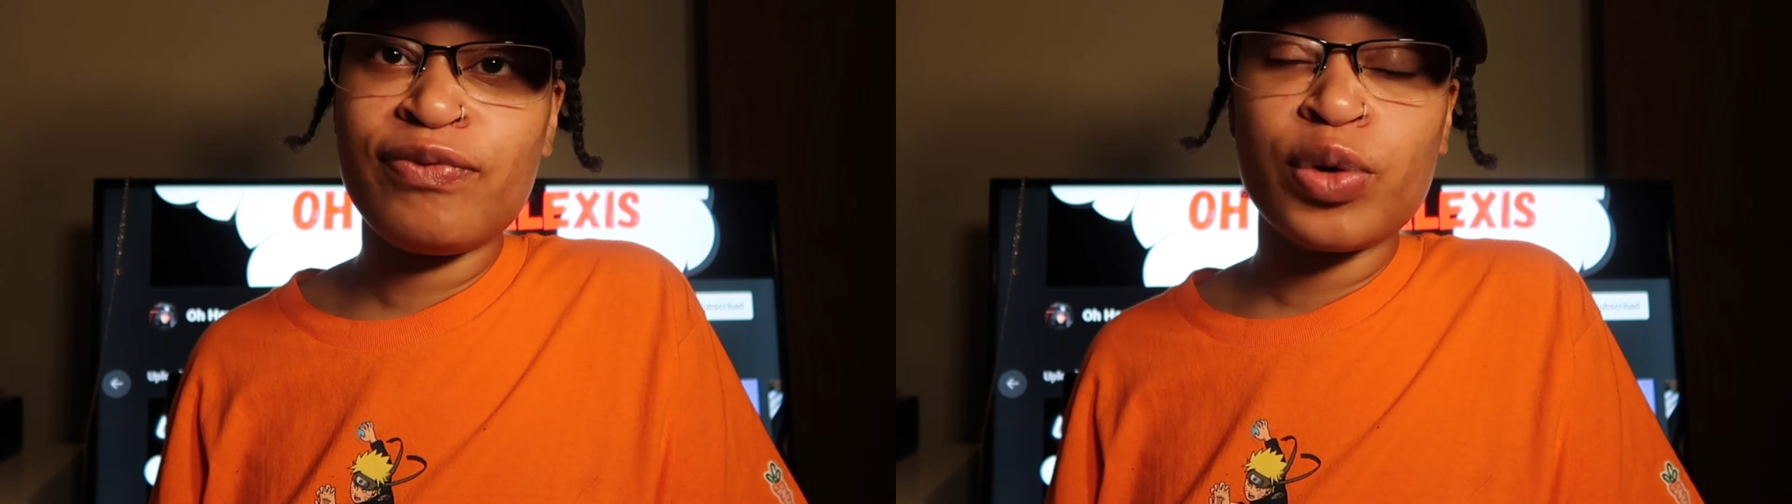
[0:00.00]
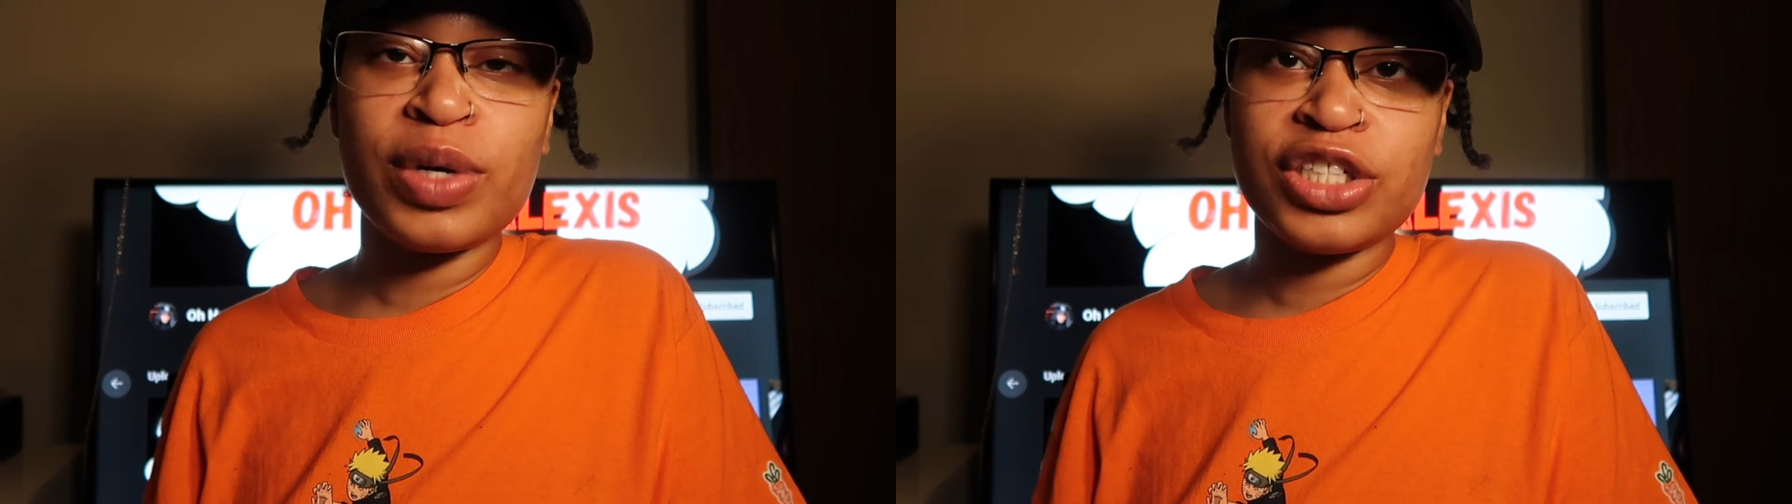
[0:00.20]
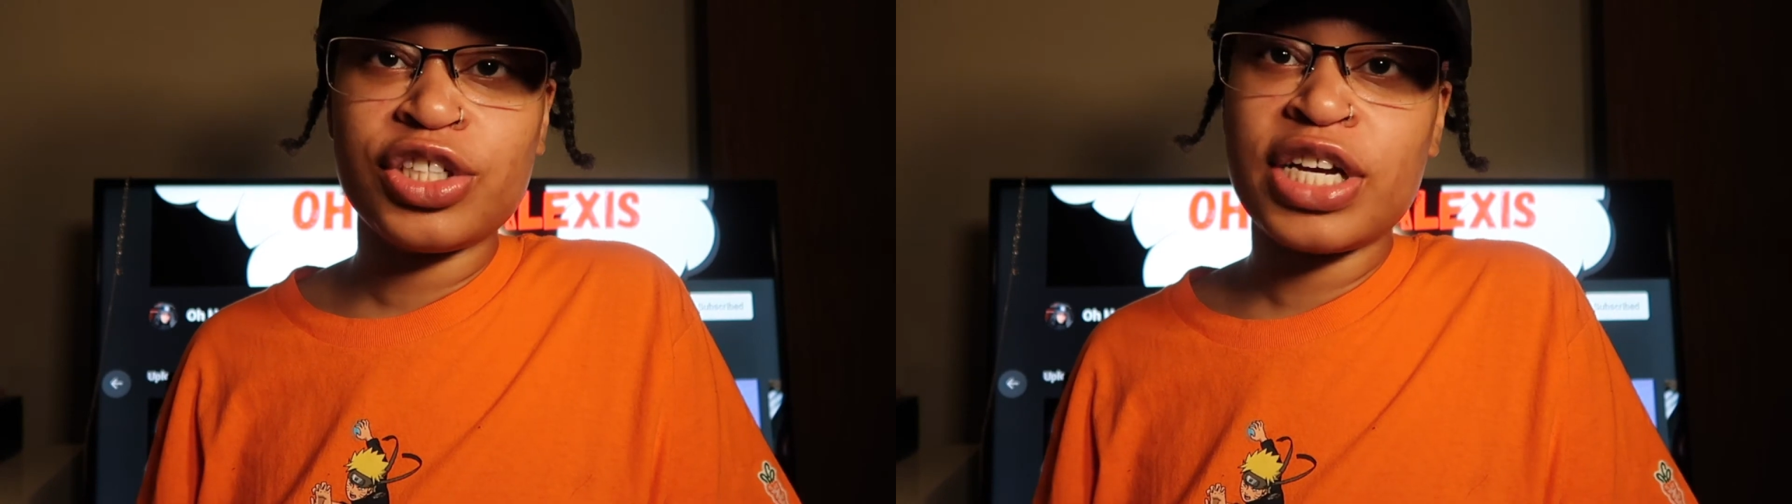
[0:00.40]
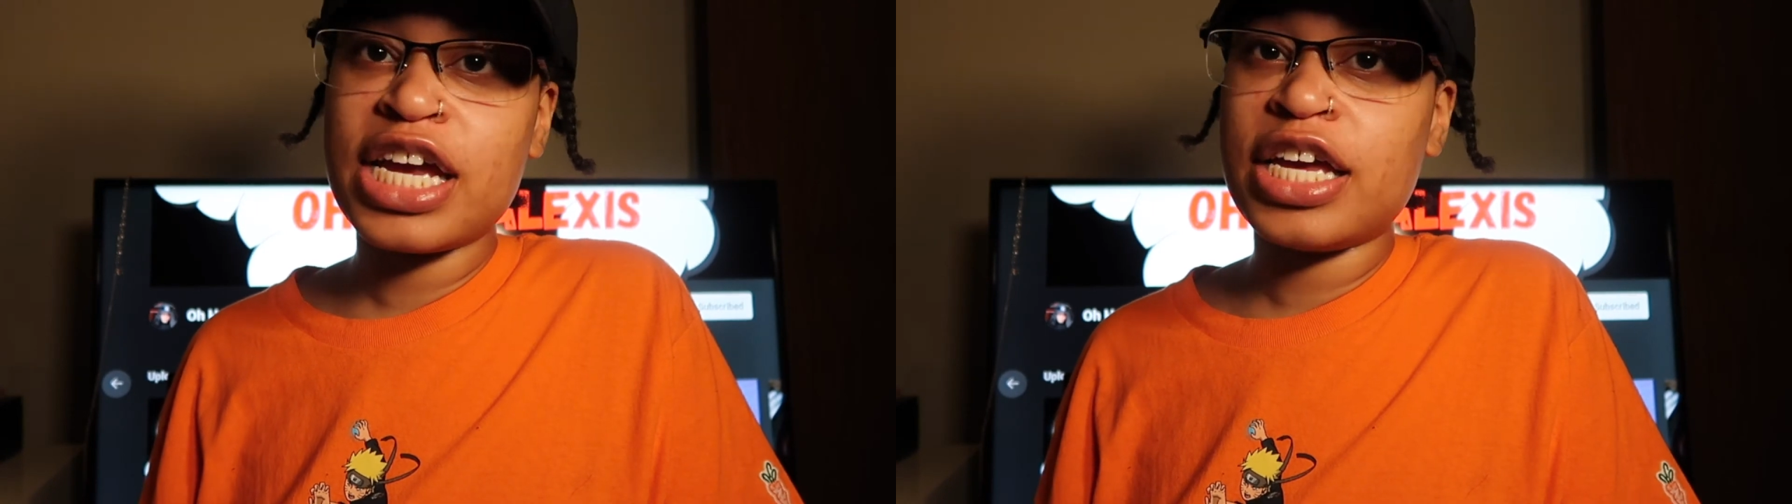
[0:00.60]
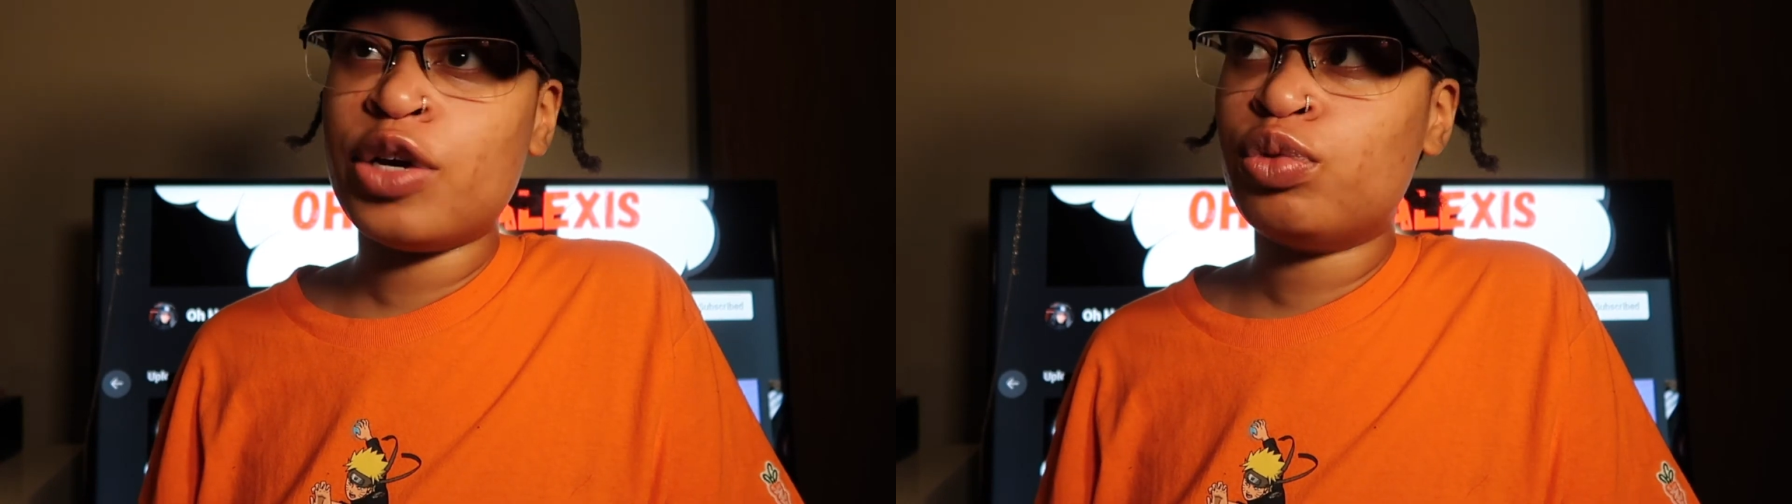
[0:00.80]
for winter.
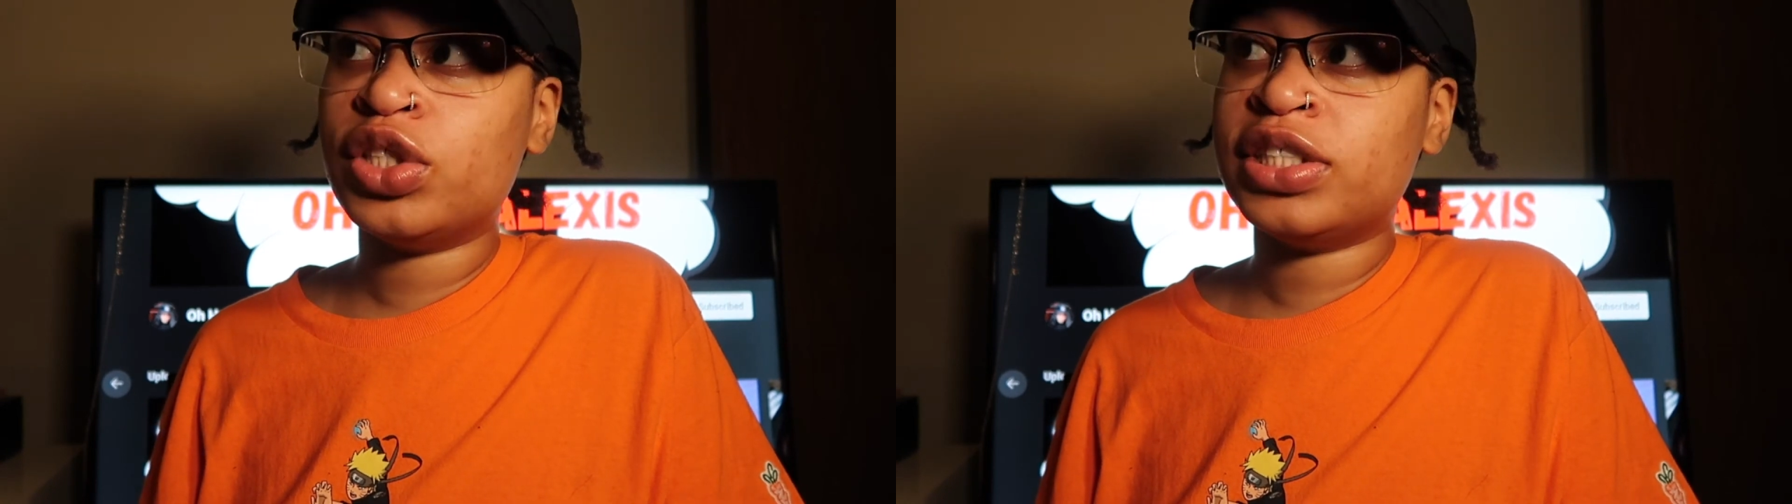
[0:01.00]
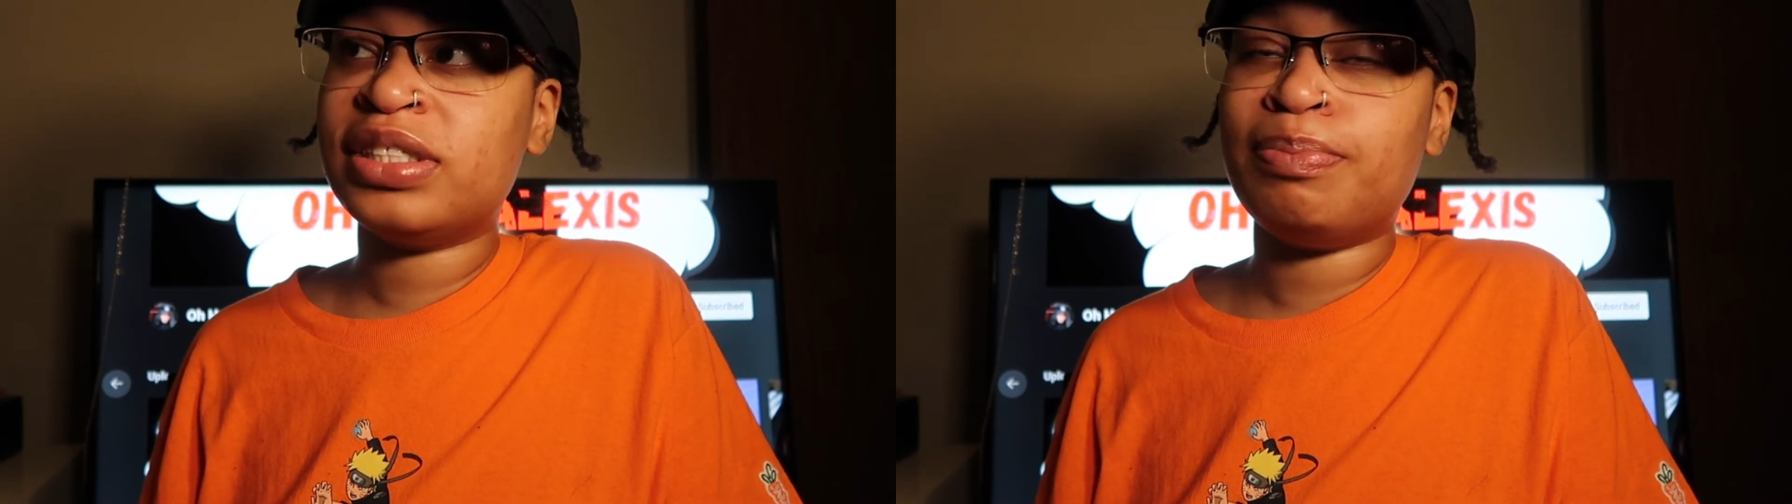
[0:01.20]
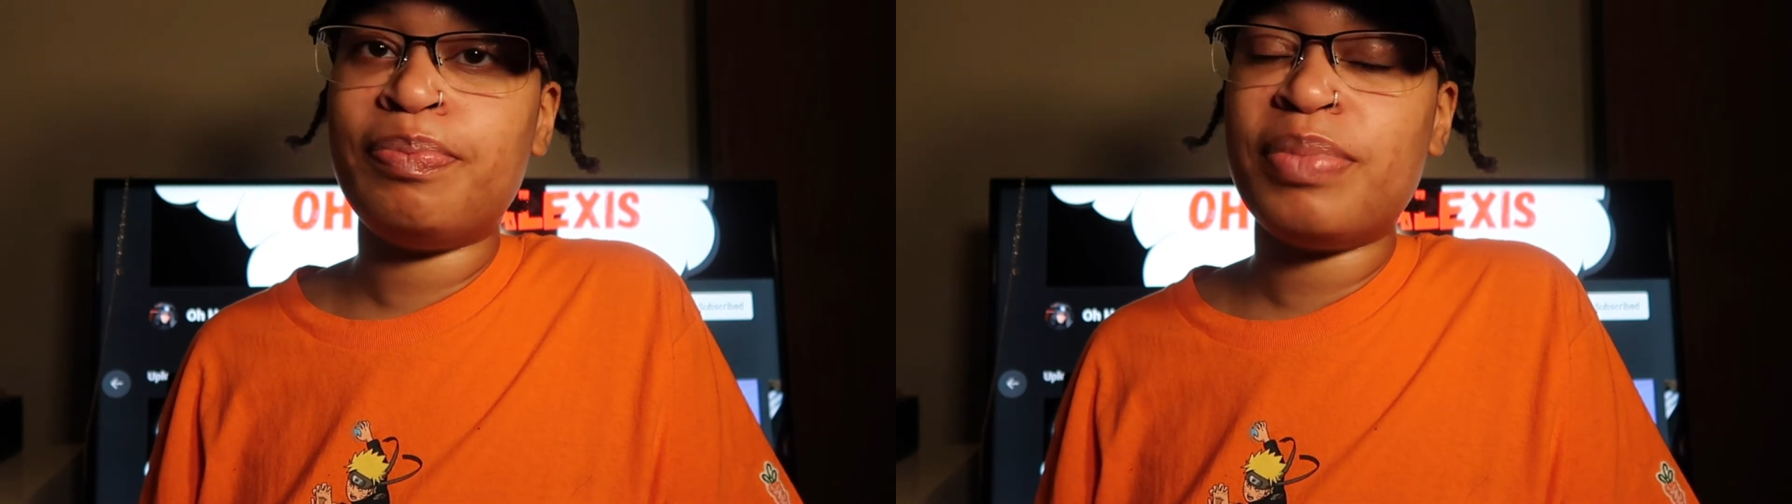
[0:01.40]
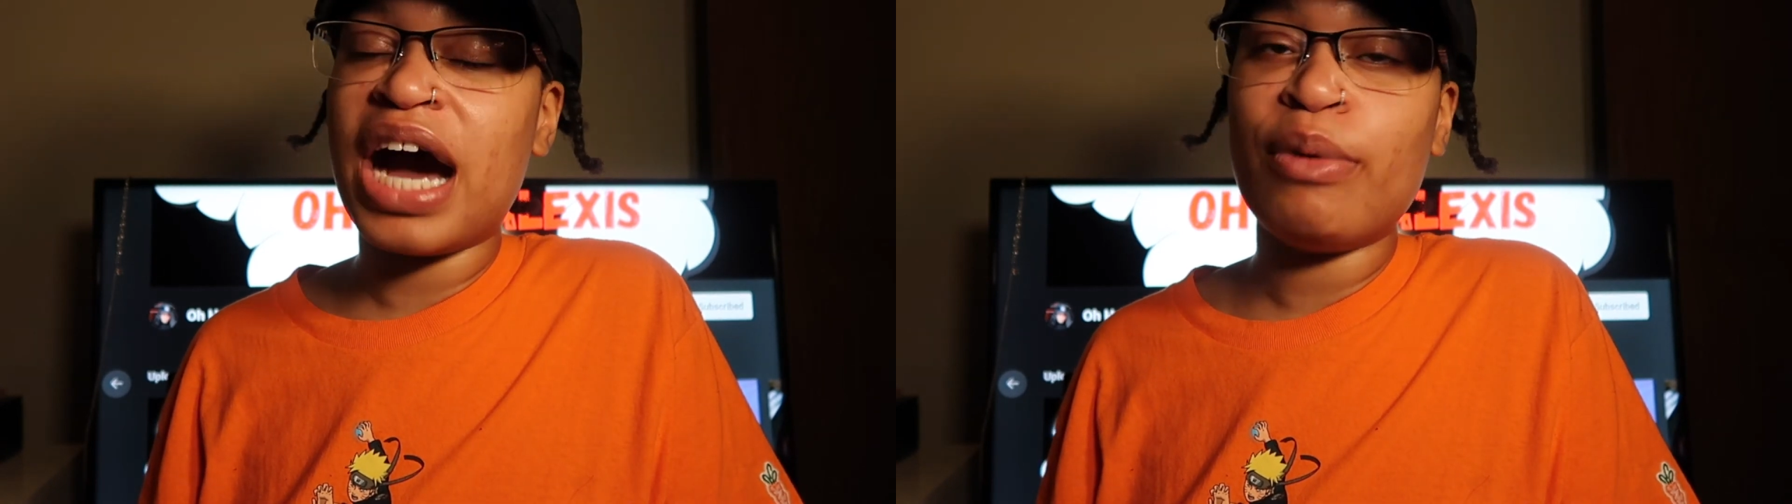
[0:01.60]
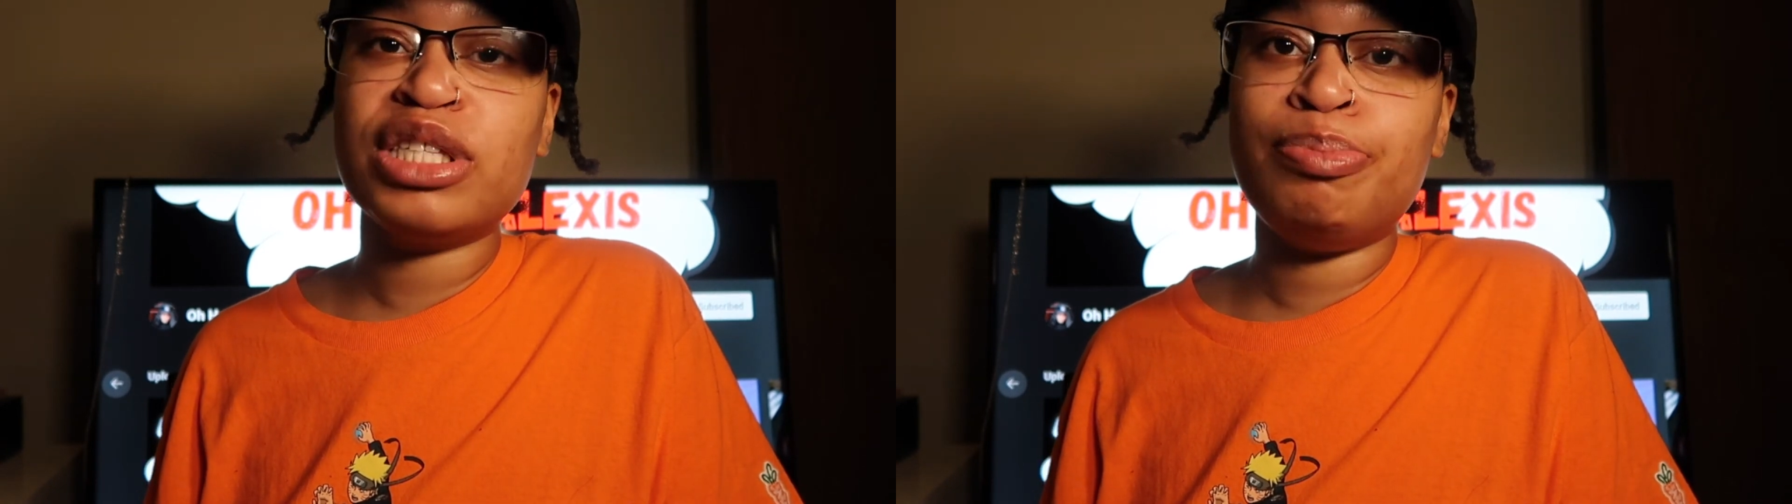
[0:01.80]
It was,
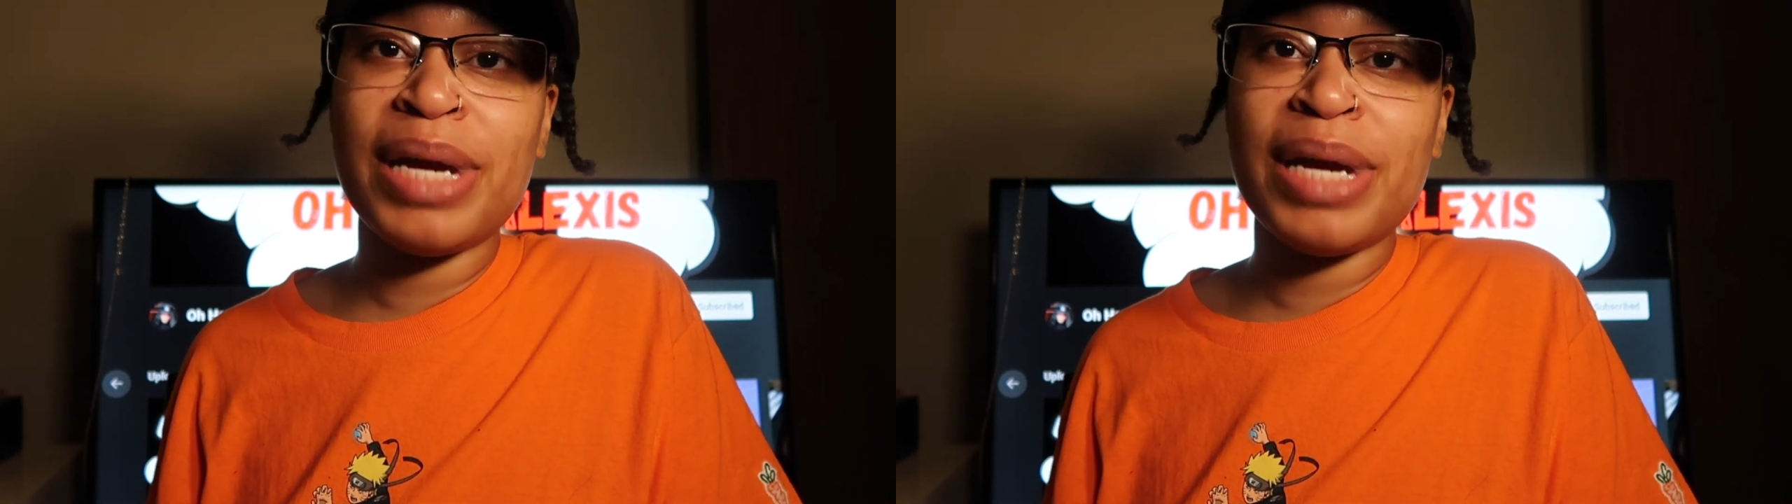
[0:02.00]
I was